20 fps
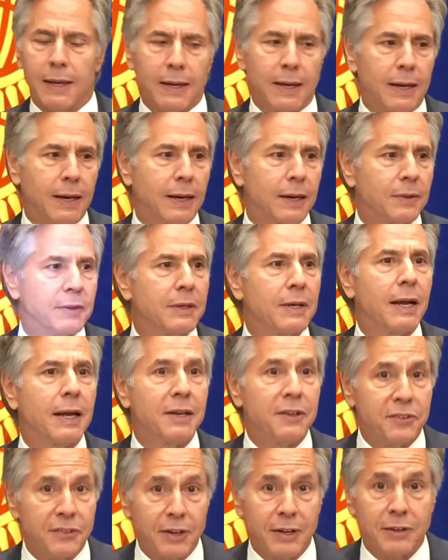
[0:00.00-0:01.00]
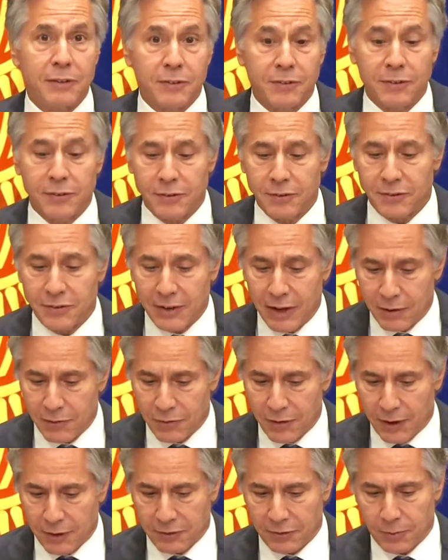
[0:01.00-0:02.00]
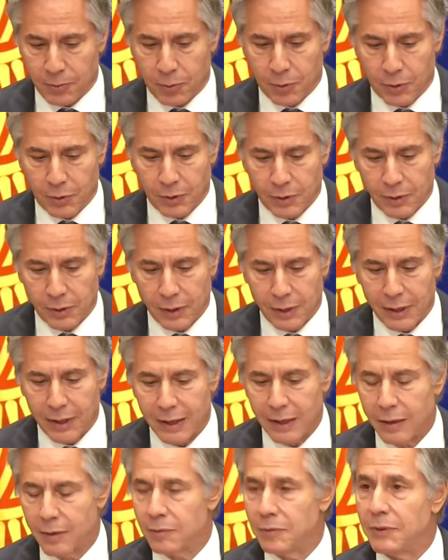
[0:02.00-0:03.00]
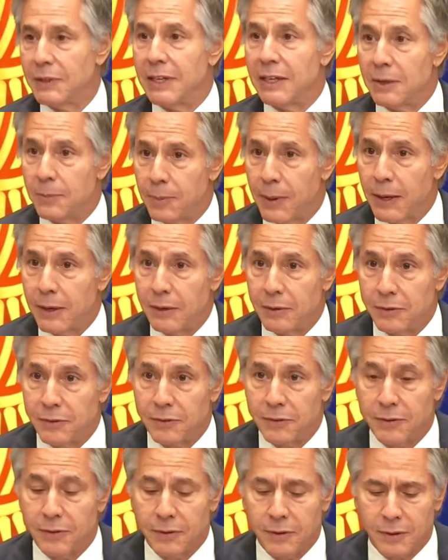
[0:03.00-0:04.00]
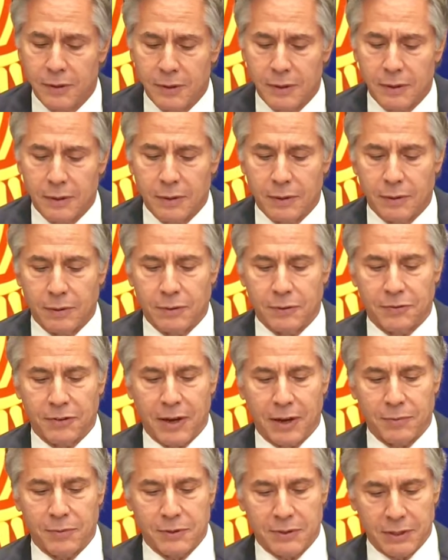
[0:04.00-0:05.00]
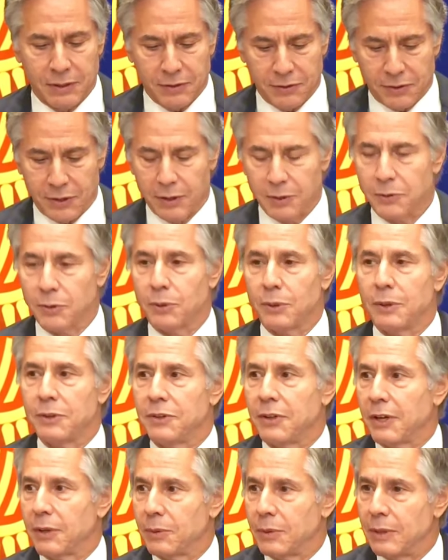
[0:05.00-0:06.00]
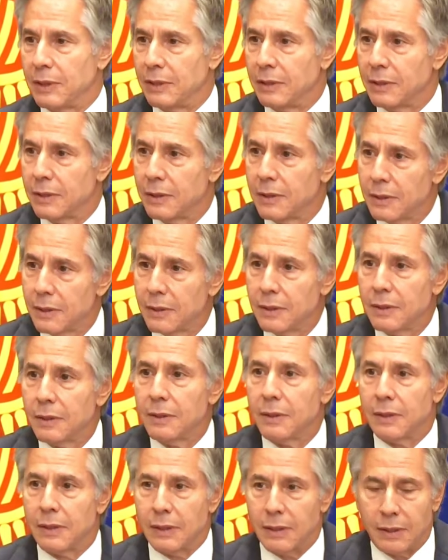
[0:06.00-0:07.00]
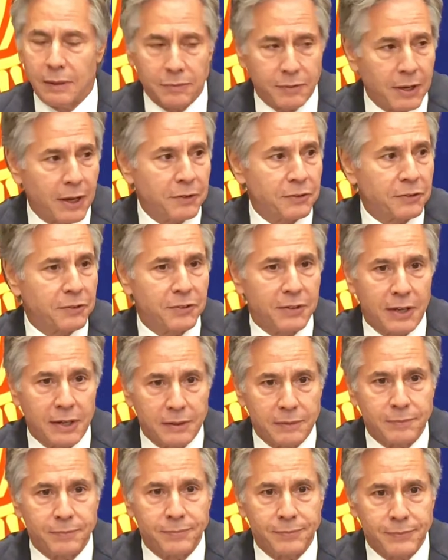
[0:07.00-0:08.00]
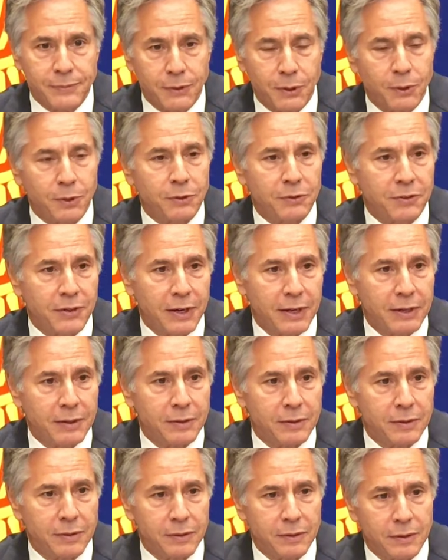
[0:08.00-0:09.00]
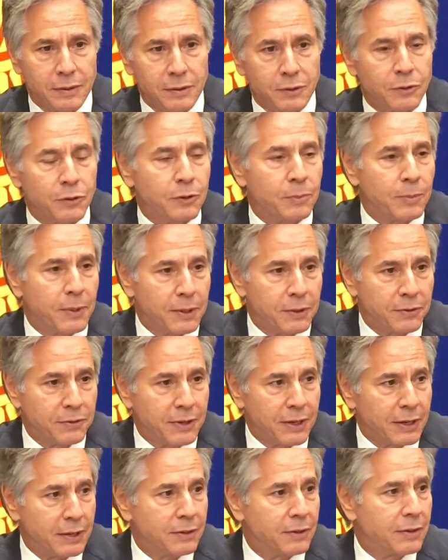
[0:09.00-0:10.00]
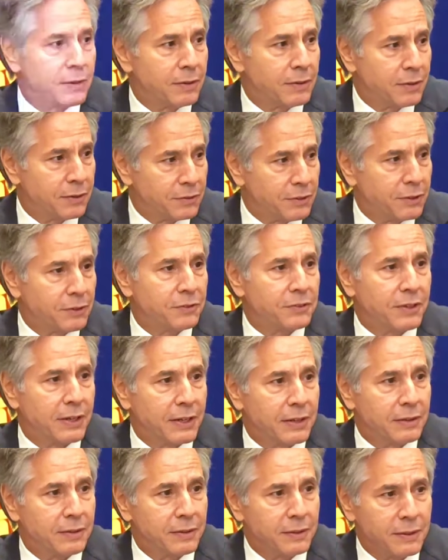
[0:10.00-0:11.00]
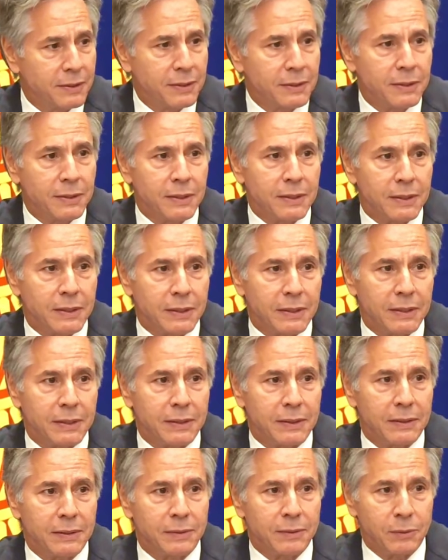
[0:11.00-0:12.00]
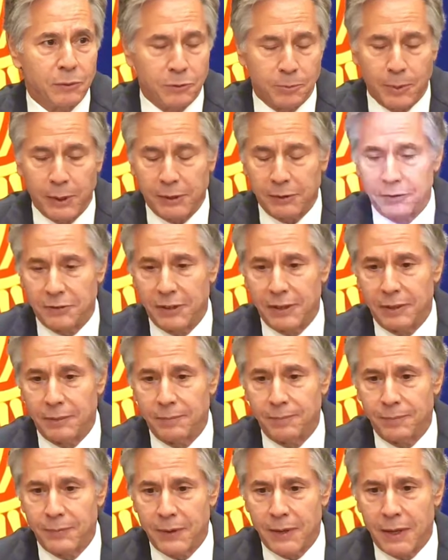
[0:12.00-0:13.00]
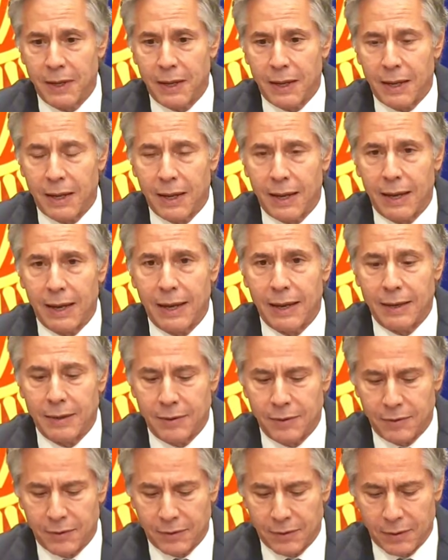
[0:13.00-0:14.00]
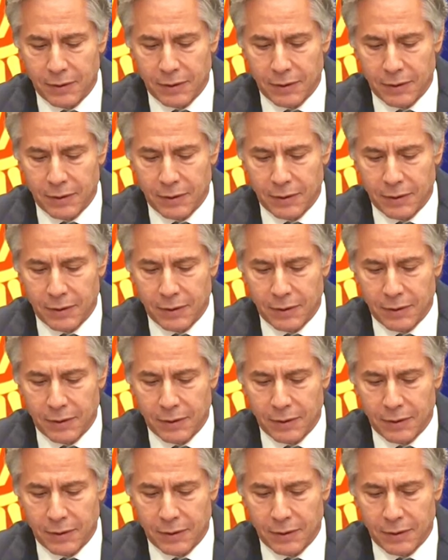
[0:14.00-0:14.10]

Uh, the United States is a steadfast supporter of the independence, the sovereignty, the territorial integrity of Kazakhstan, Kyrgyzstan, Turkmenistan, Tajikistan, uh, Uzbekistan, and